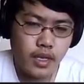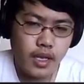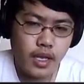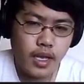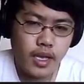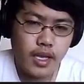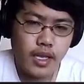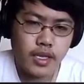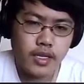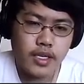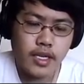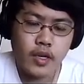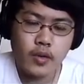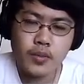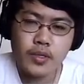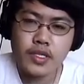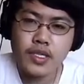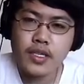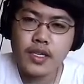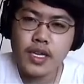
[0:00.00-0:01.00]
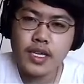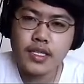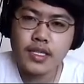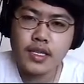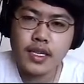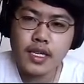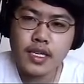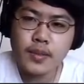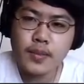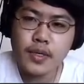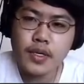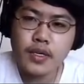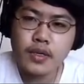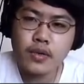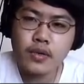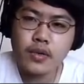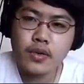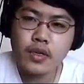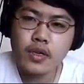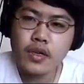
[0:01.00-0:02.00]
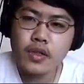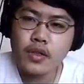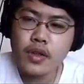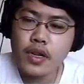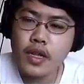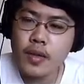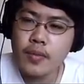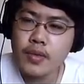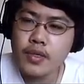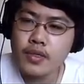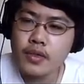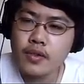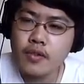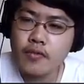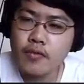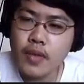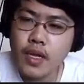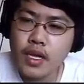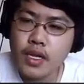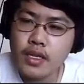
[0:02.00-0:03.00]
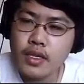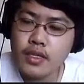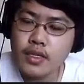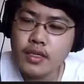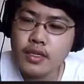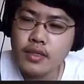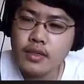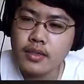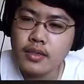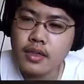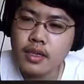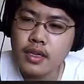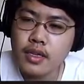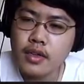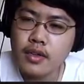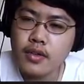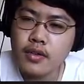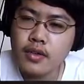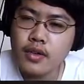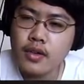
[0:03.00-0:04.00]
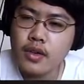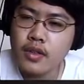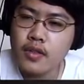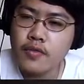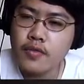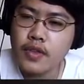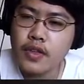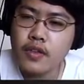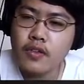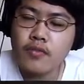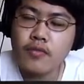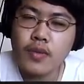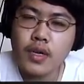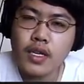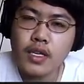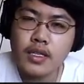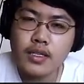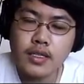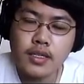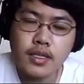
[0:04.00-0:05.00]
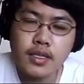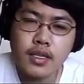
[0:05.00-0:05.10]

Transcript: And I hope to see you guys in the next part or another episode of Mines. Or another video of Mines.